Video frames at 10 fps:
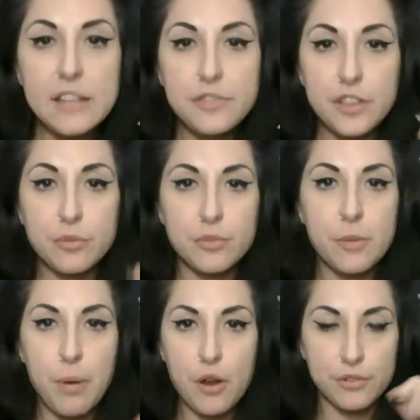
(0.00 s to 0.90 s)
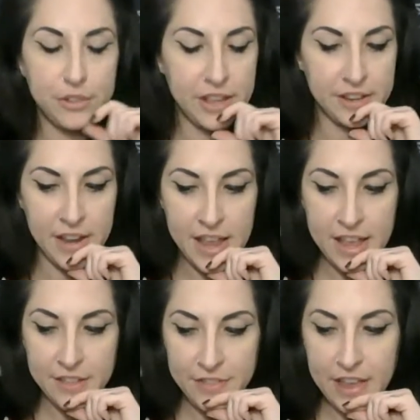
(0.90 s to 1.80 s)
this was a person
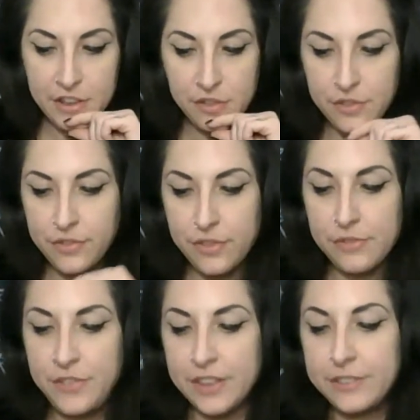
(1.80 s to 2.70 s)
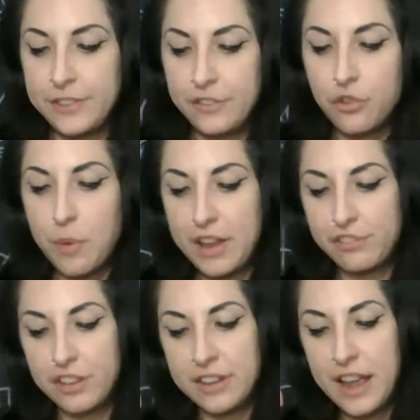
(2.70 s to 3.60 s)
that this
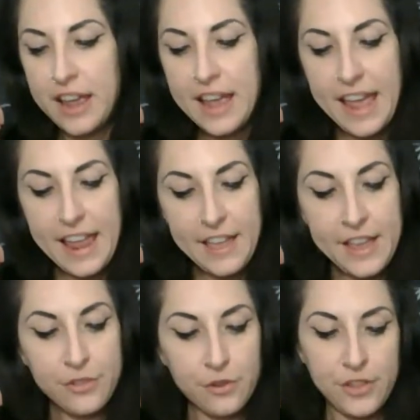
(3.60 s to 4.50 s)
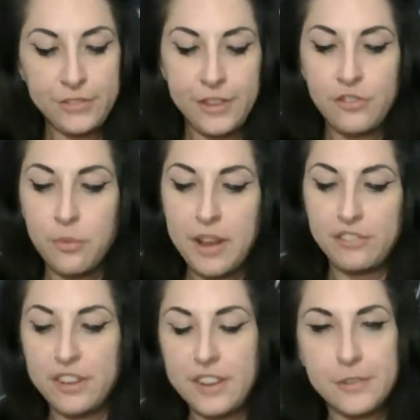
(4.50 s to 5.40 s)
situation, either this
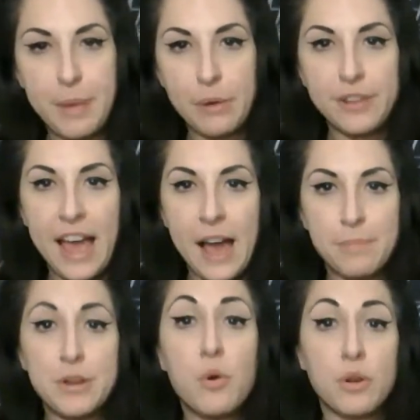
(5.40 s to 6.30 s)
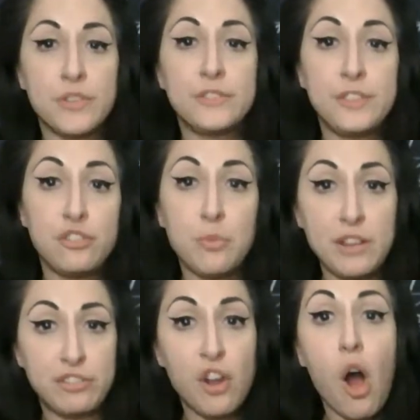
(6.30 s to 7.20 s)
situation is about to happen or this
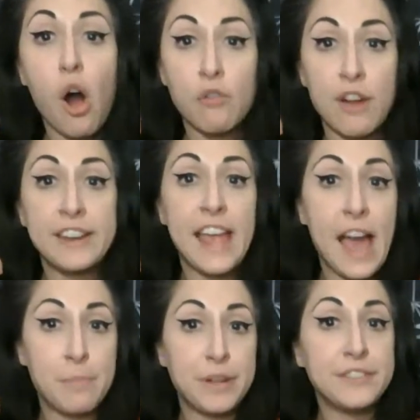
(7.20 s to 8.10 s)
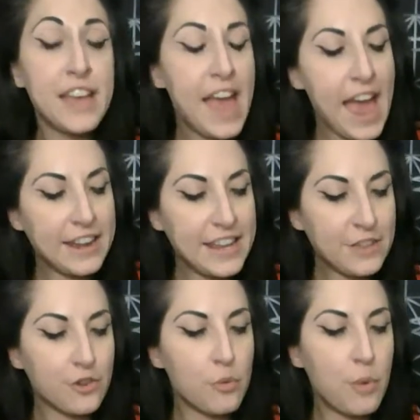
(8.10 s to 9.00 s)
situation already happened. And
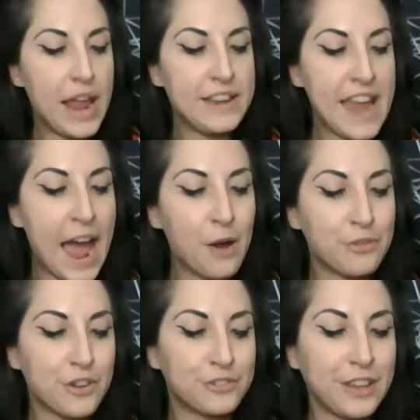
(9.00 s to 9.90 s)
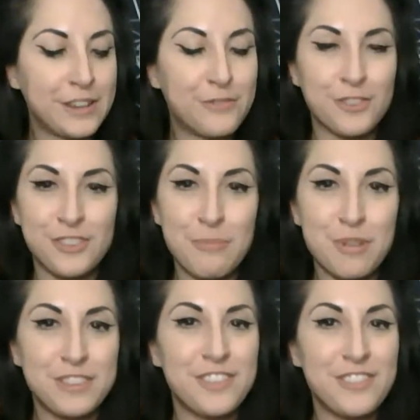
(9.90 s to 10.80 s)
either way, now there's like, for some
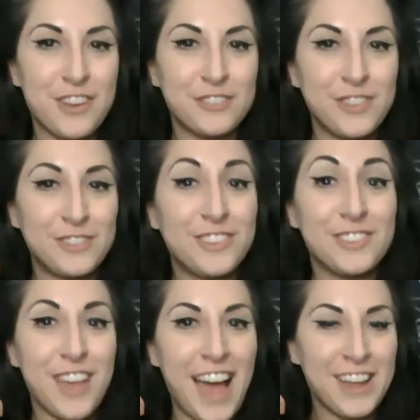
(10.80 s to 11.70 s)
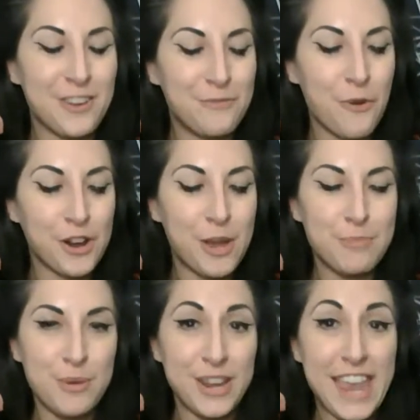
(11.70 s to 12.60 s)
reason, there's this desire for
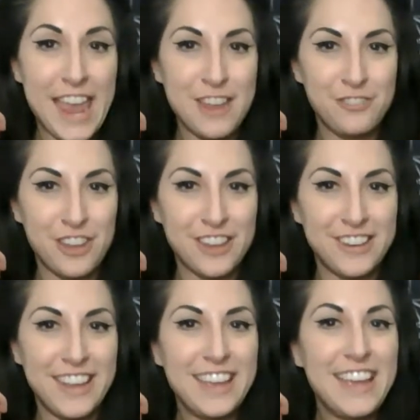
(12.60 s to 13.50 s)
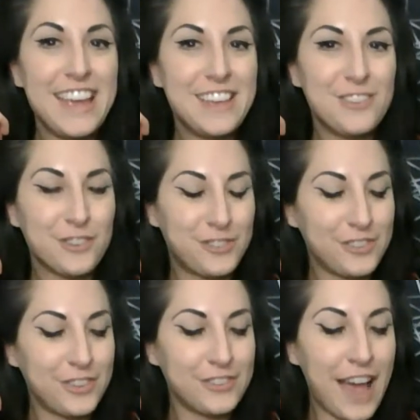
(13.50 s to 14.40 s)
communication. There's
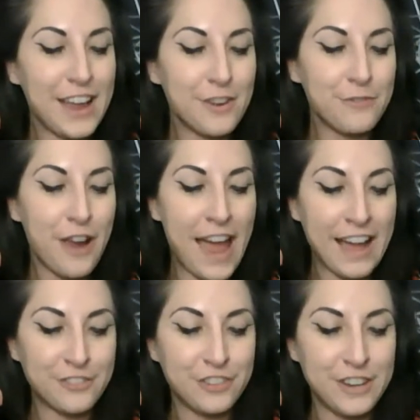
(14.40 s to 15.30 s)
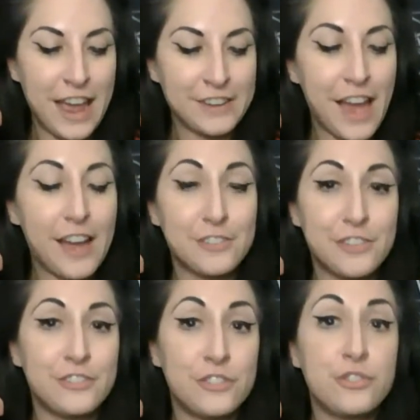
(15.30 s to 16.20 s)
this desire for action and
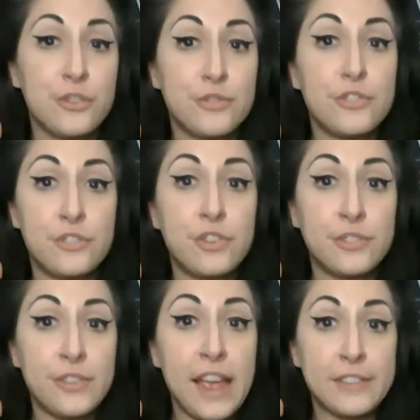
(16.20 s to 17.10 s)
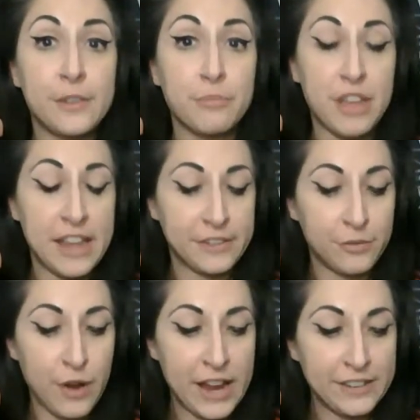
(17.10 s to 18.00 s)
to, to, to say some things,
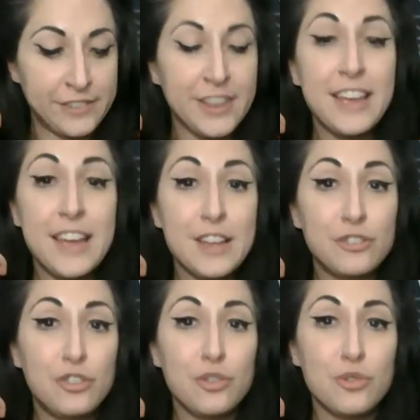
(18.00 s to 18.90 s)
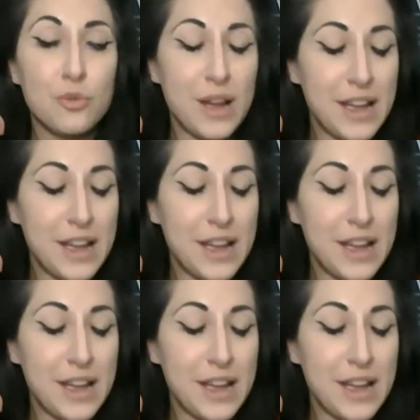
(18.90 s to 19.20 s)
right? To,